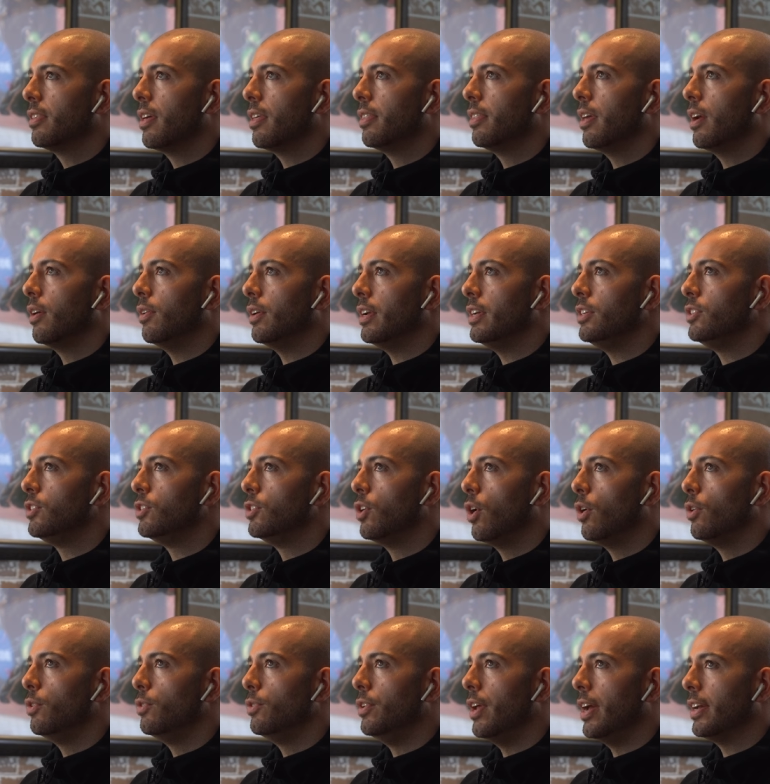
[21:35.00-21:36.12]
that there is
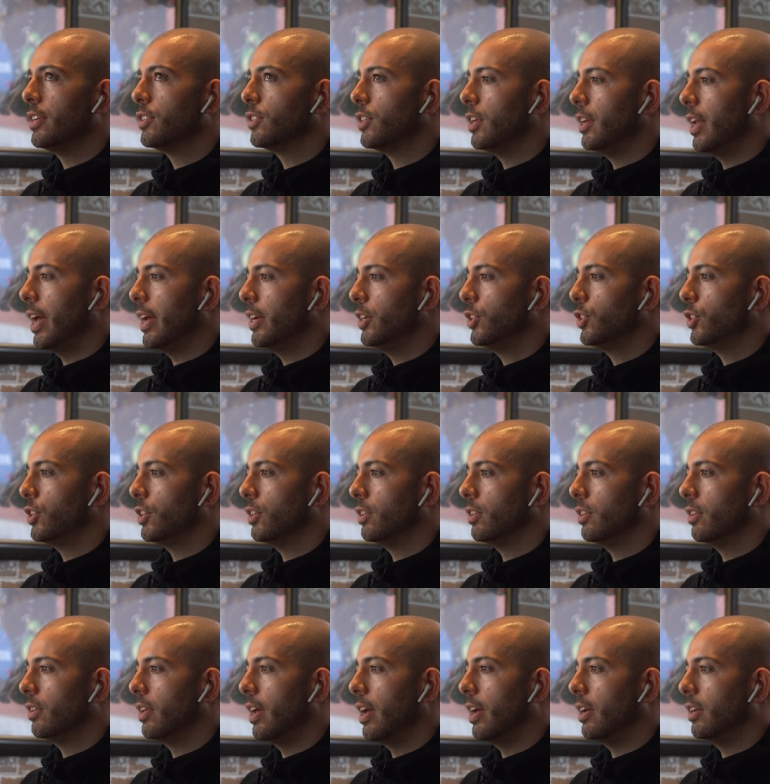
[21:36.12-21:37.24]
no
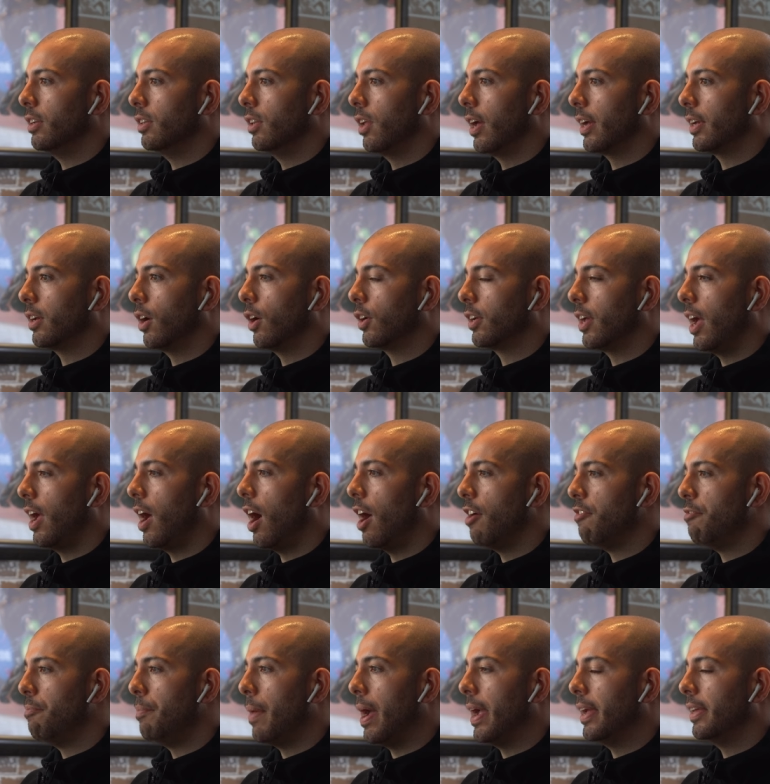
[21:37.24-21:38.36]
destination that, like, okay,
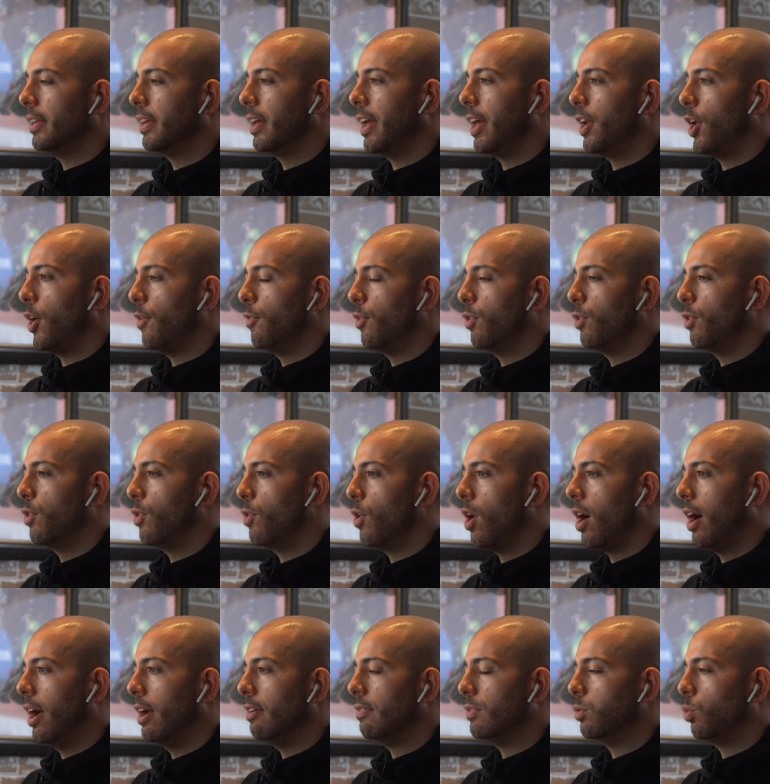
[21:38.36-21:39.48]
I've made it and I've
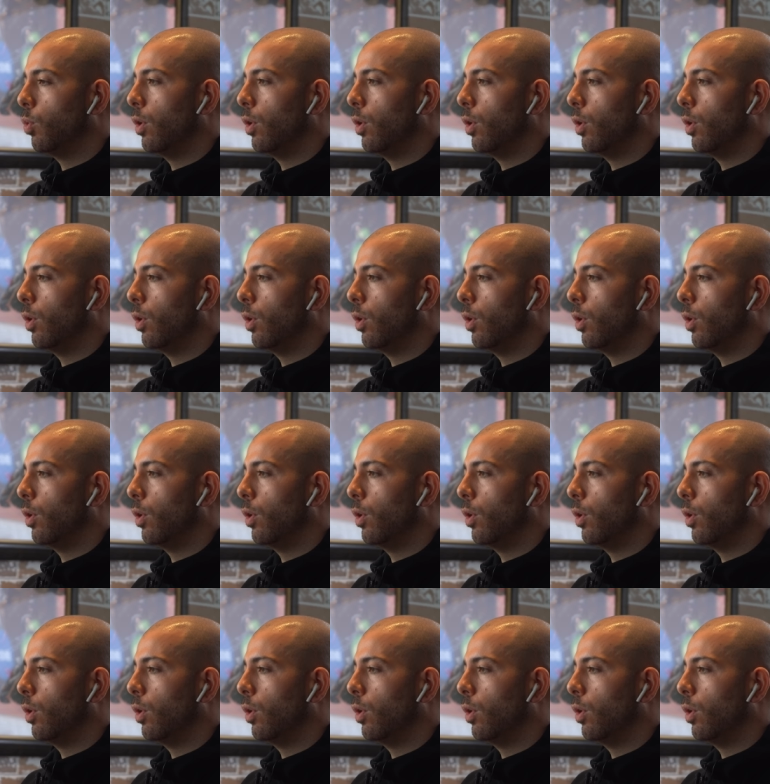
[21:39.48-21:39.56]
arrived.